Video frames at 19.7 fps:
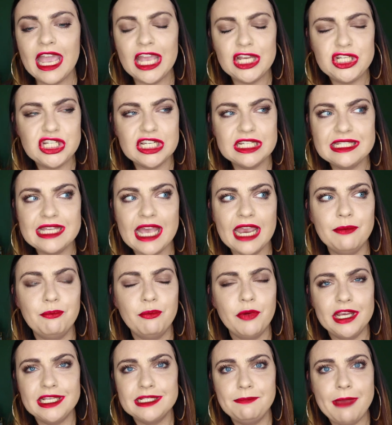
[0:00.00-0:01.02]
It just
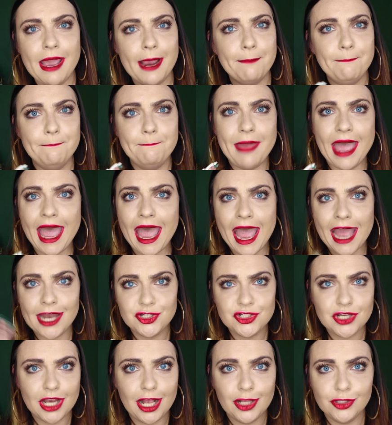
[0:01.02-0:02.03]
like brings back
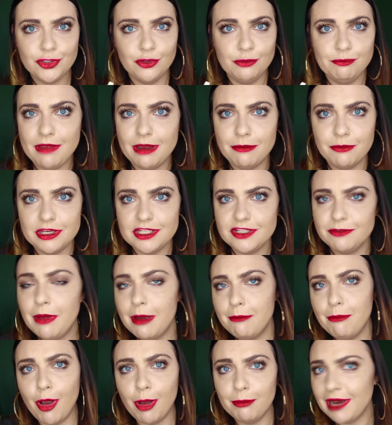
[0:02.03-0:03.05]
bad childhood memories of
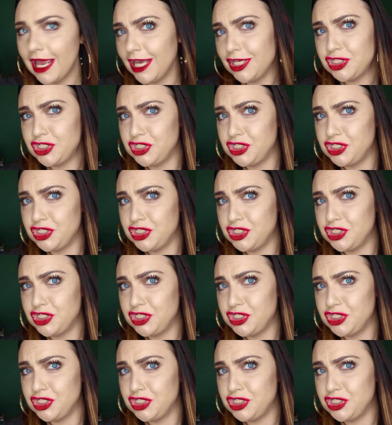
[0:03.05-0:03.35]
my mom like